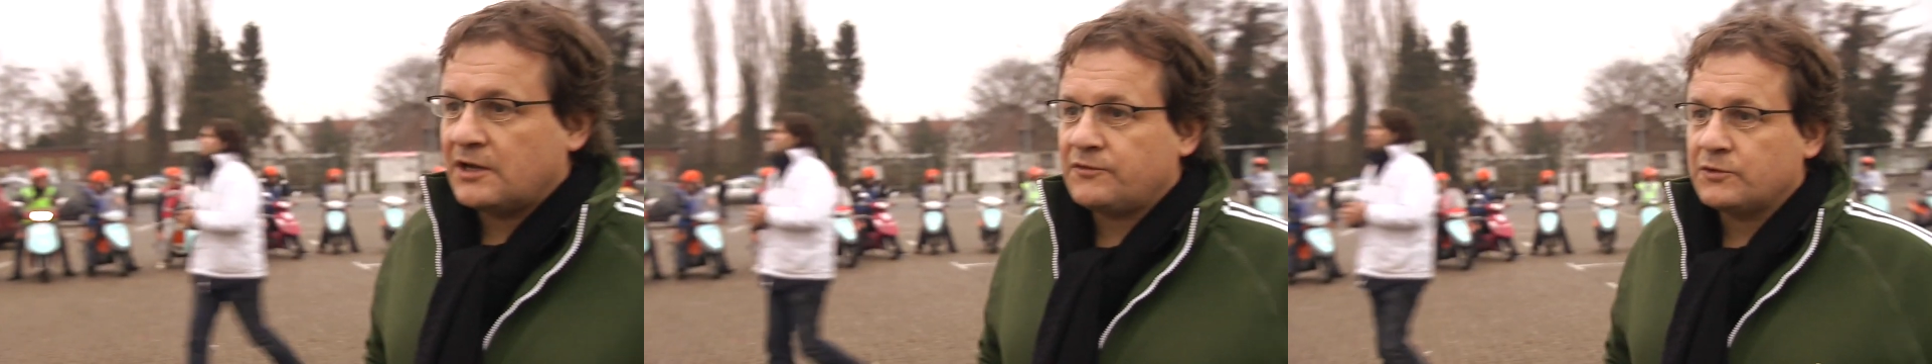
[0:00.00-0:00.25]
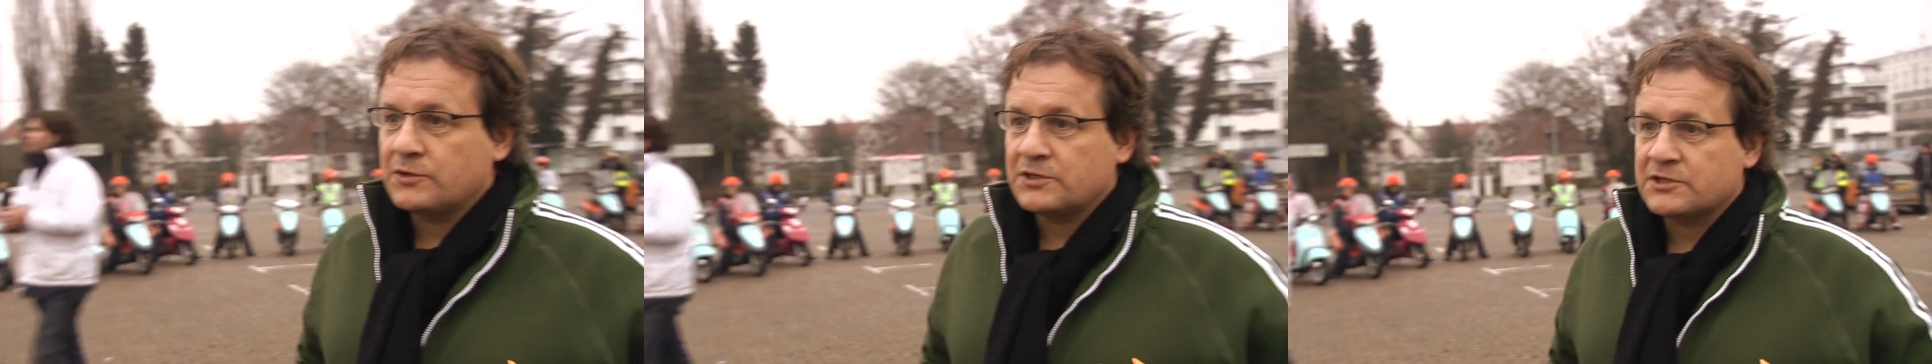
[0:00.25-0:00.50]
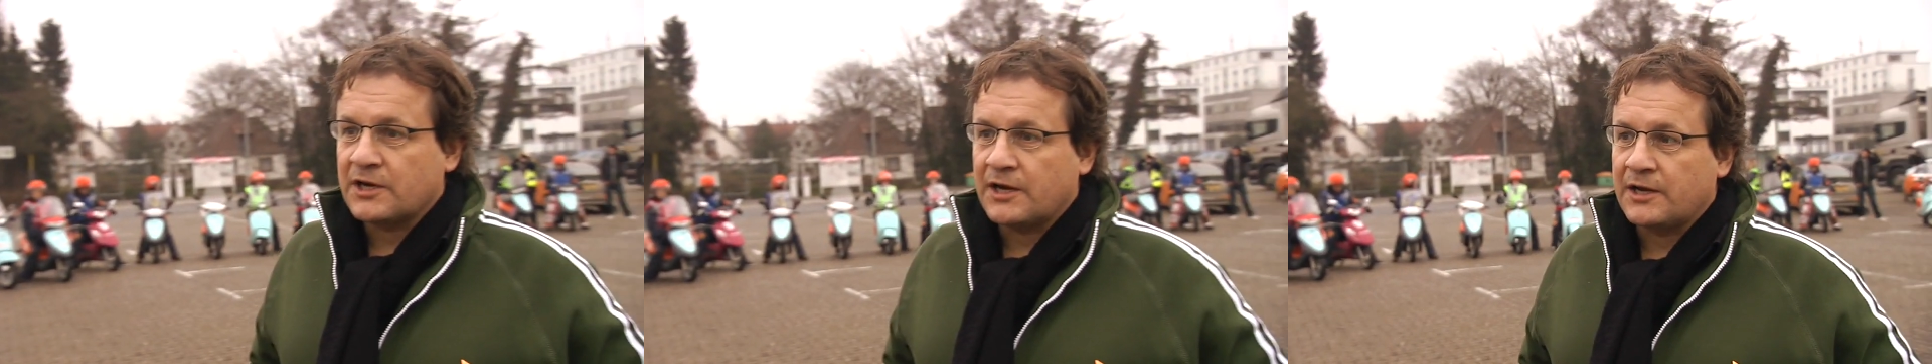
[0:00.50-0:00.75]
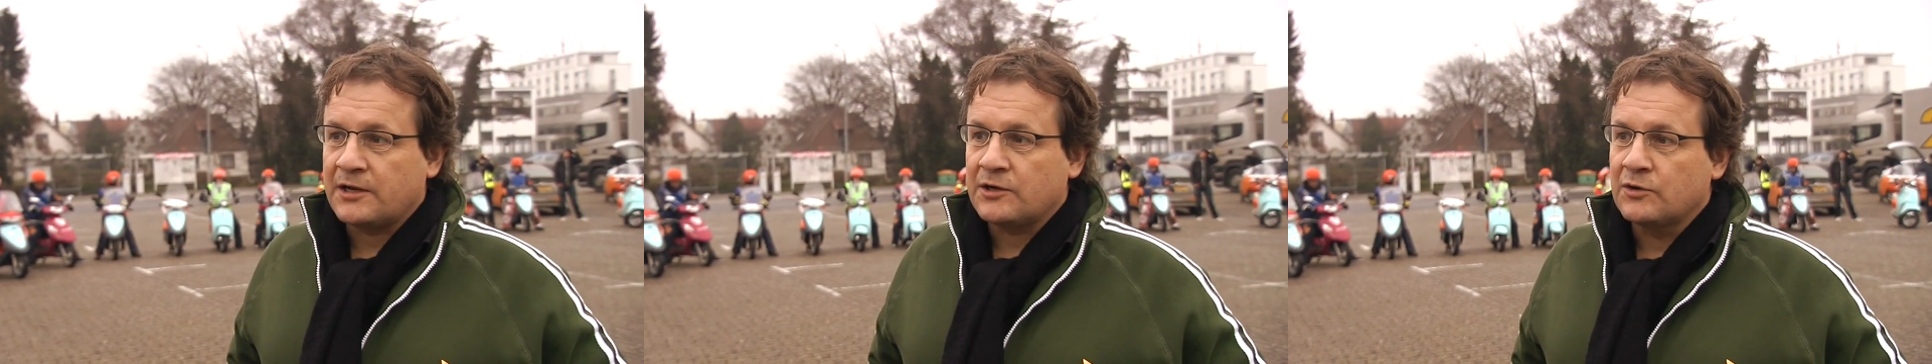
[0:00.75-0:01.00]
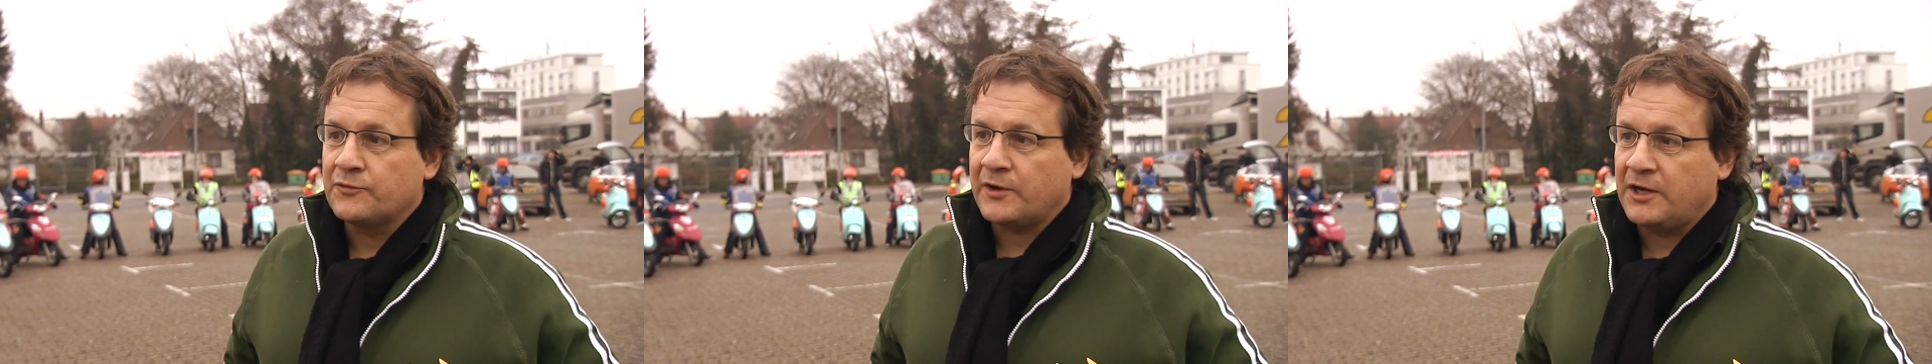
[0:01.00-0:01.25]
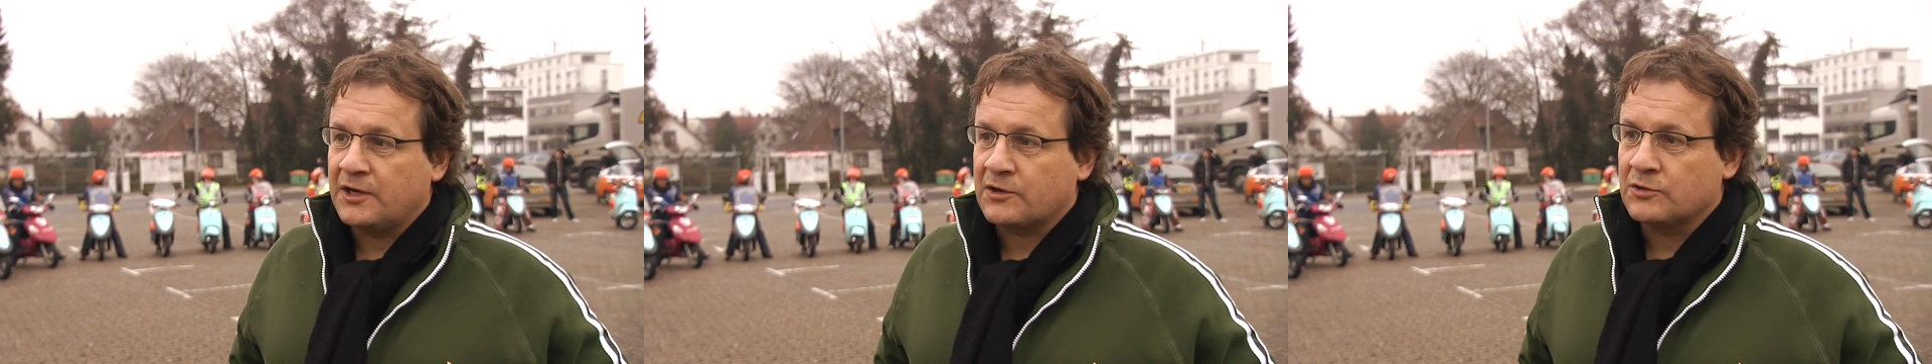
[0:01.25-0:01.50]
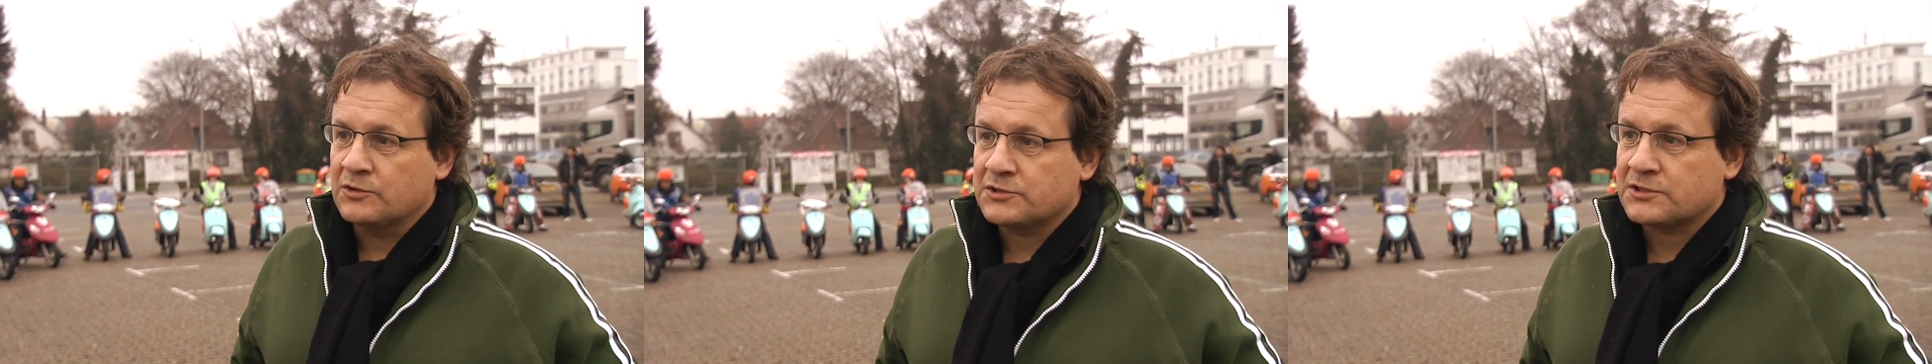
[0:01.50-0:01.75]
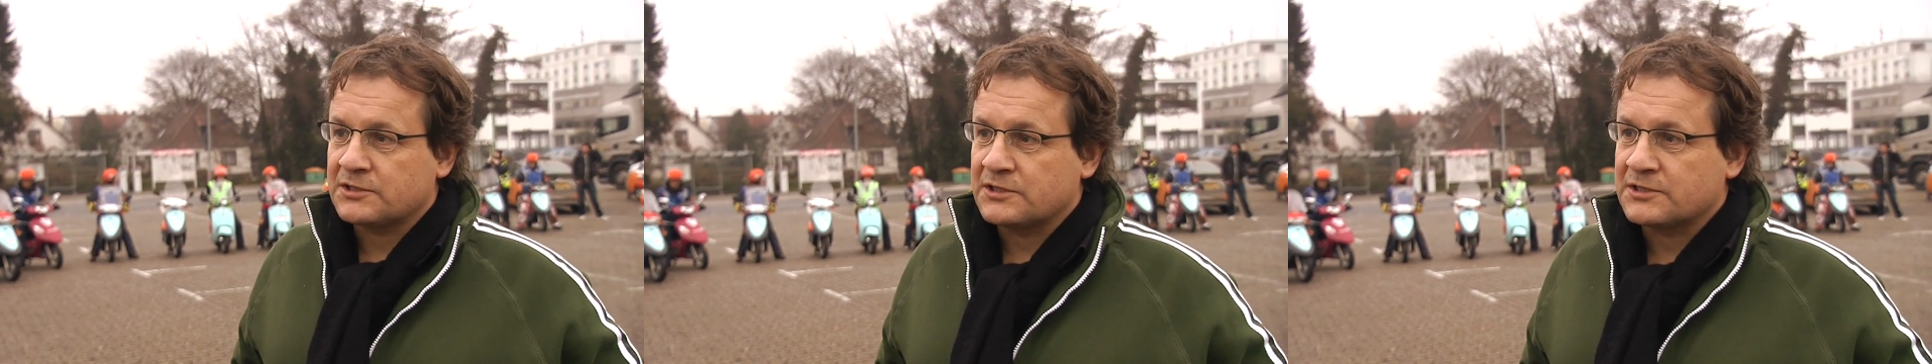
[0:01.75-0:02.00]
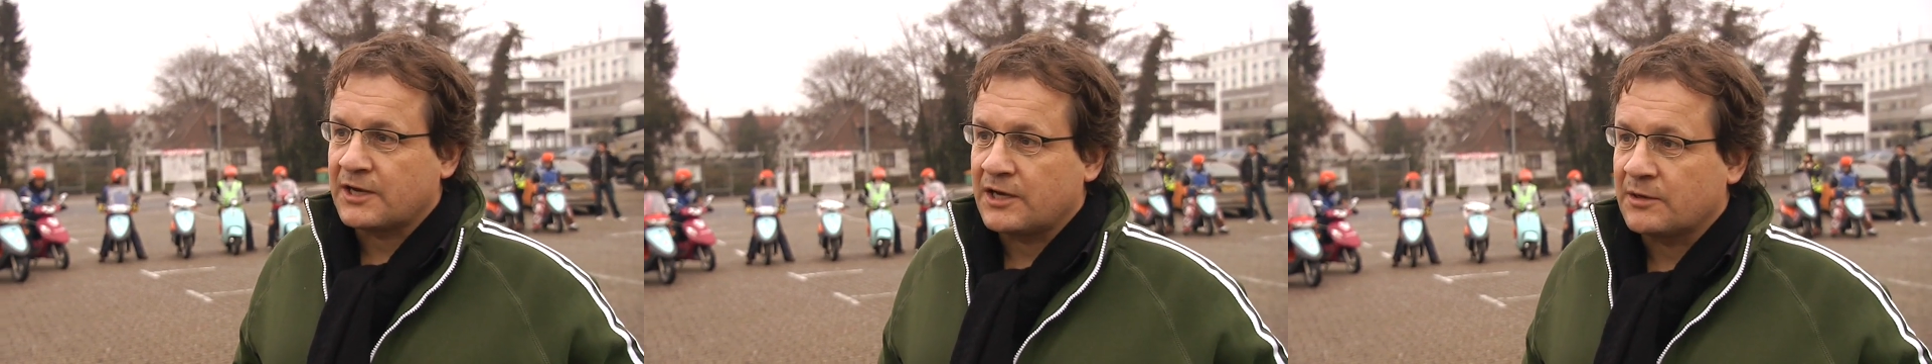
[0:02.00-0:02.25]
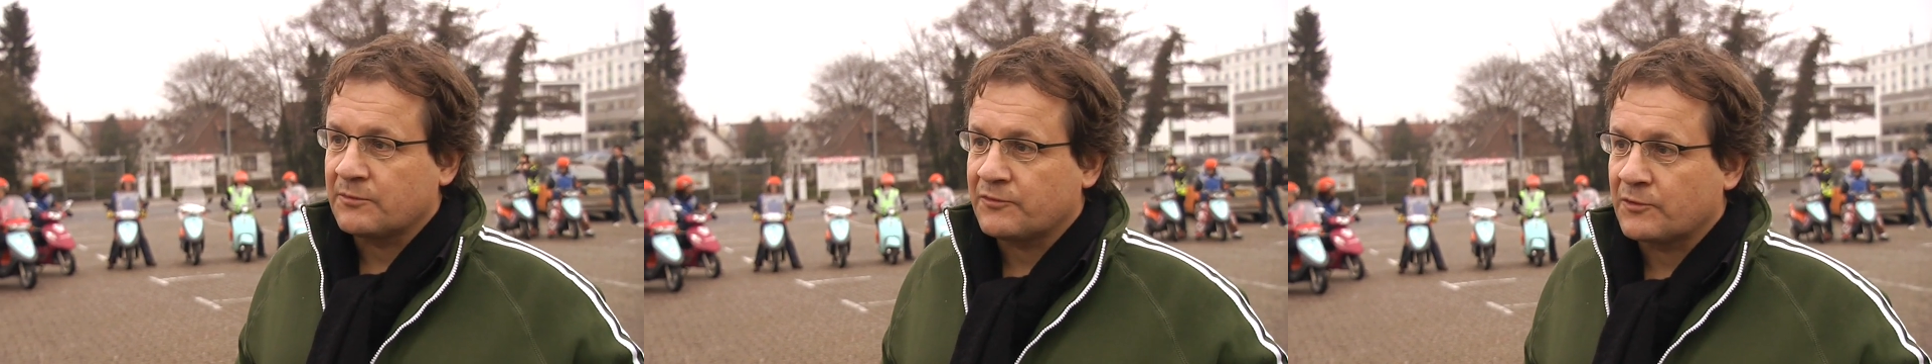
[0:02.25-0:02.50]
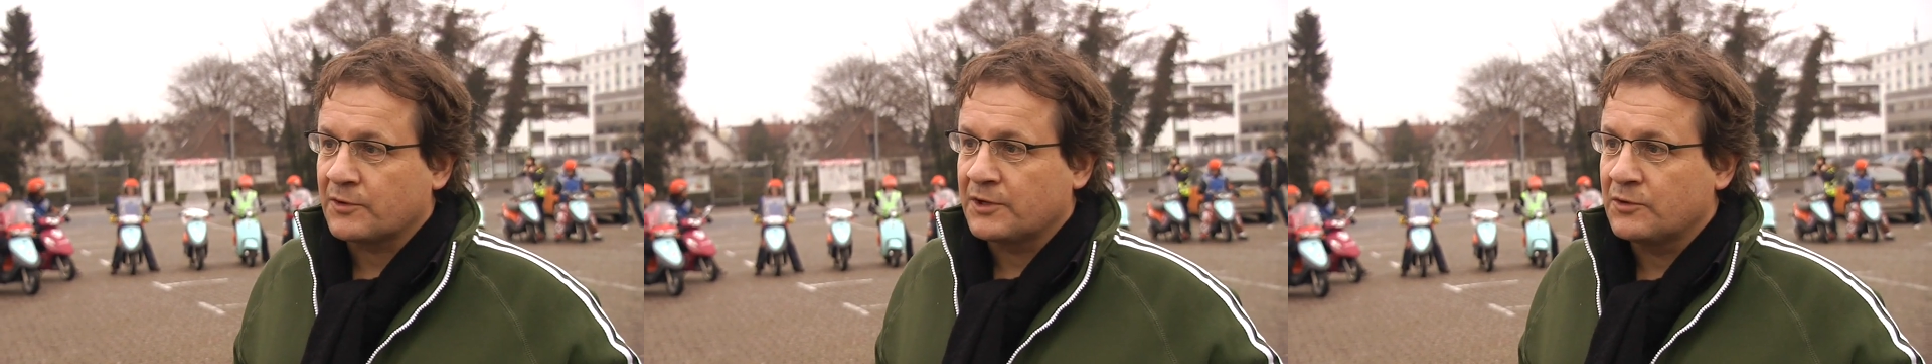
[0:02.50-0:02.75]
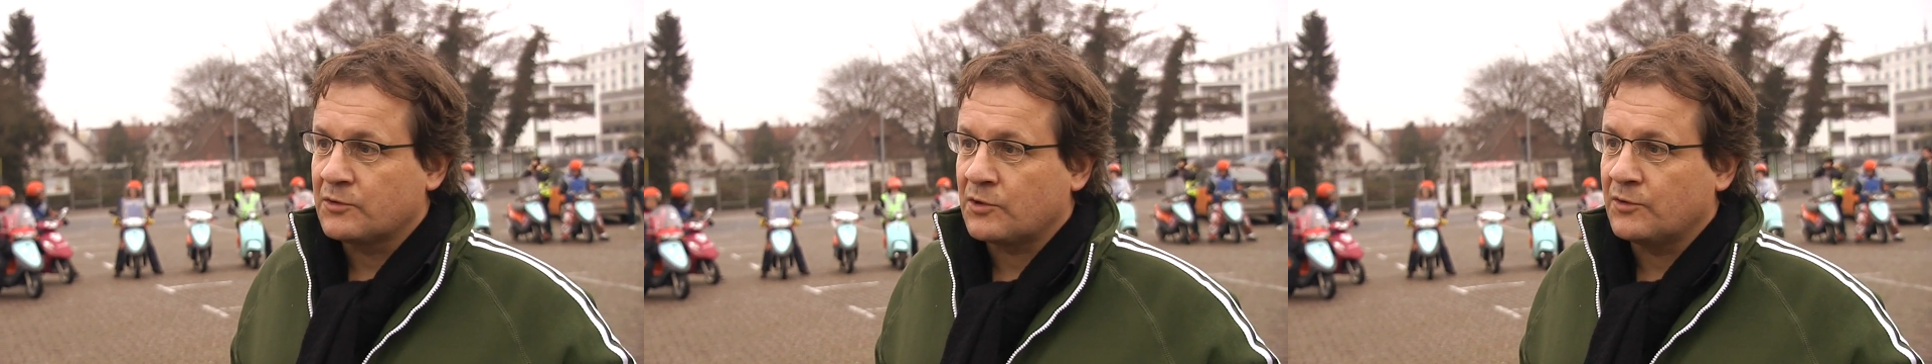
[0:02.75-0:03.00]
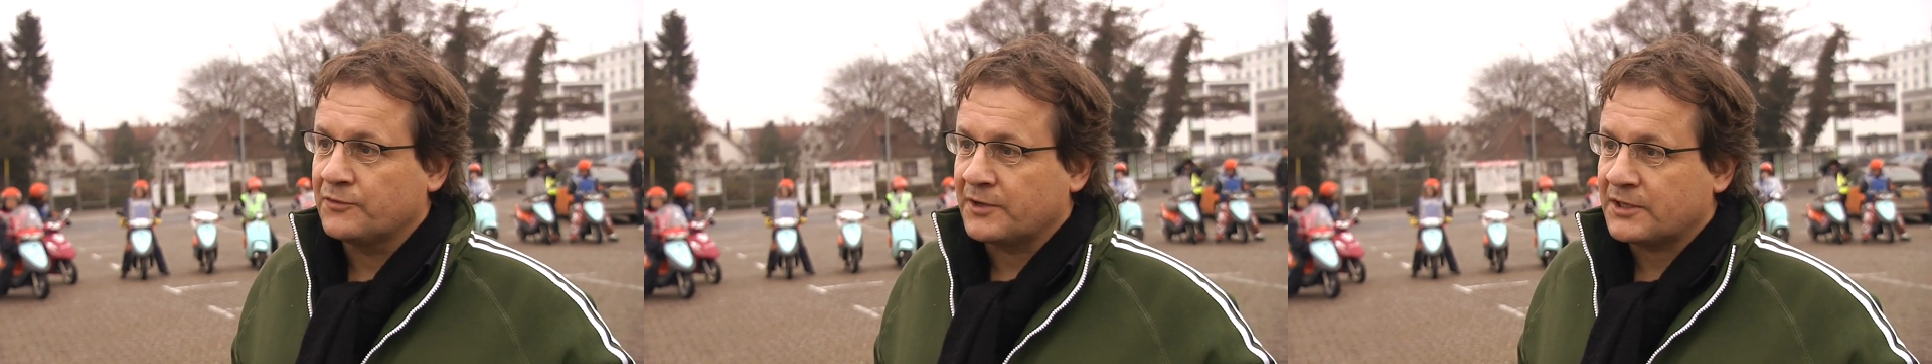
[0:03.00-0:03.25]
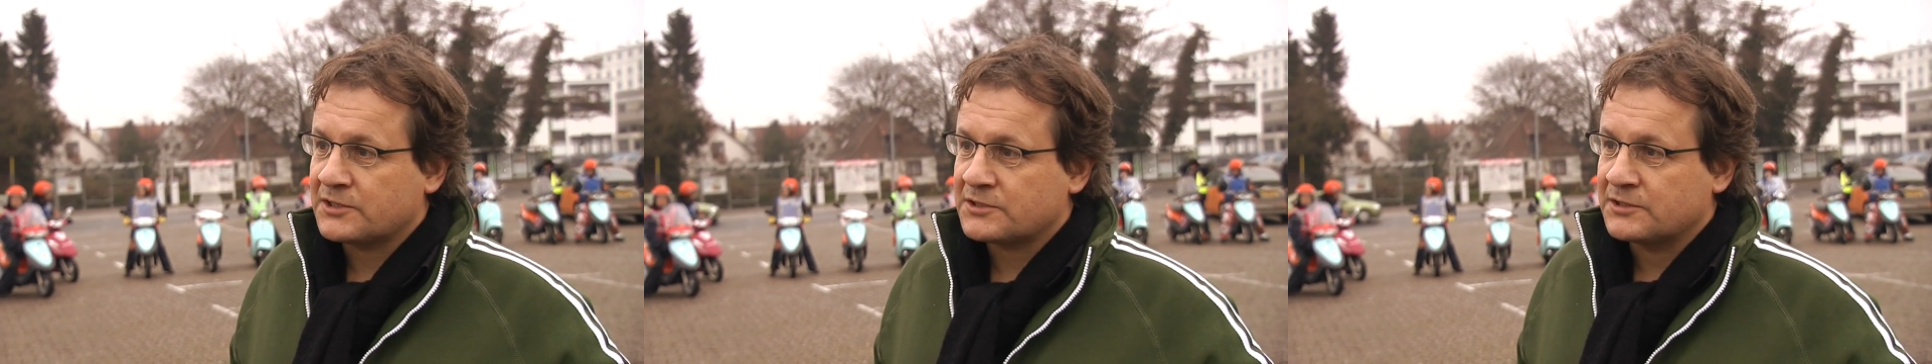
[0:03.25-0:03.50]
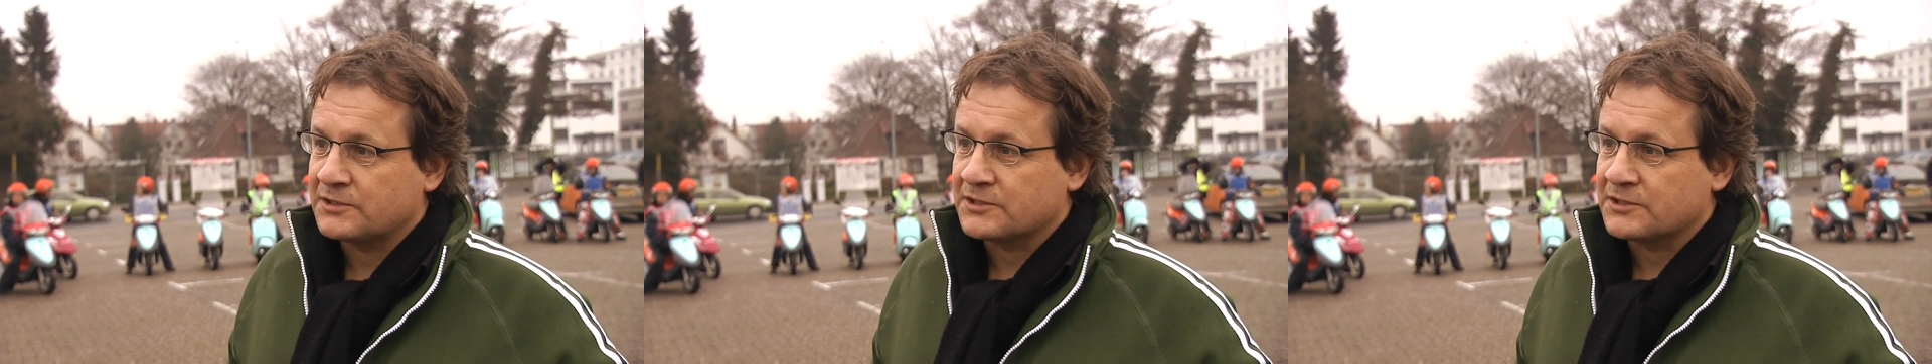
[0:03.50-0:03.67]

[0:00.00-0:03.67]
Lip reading: If you design new vehicles, design them for a new context,